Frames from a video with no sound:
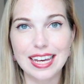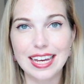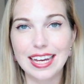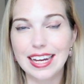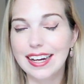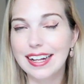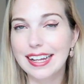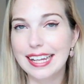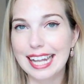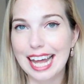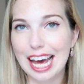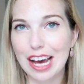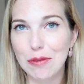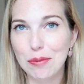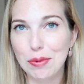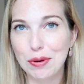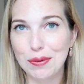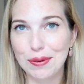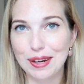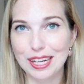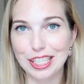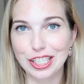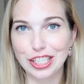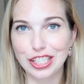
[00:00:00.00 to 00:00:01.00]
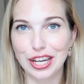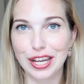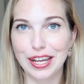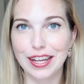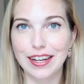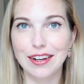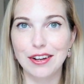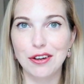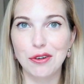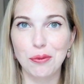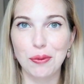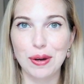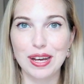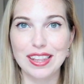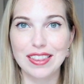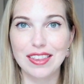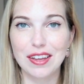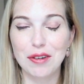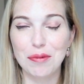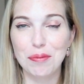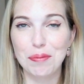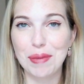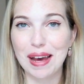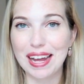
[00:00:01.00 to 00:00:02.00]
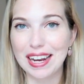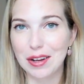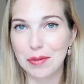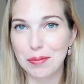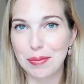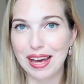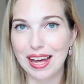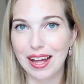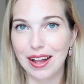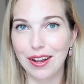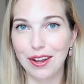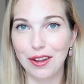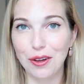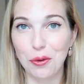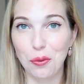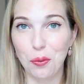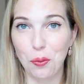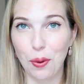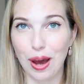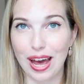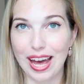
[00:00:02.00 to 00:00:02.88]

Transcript: in collaboration with Benebell,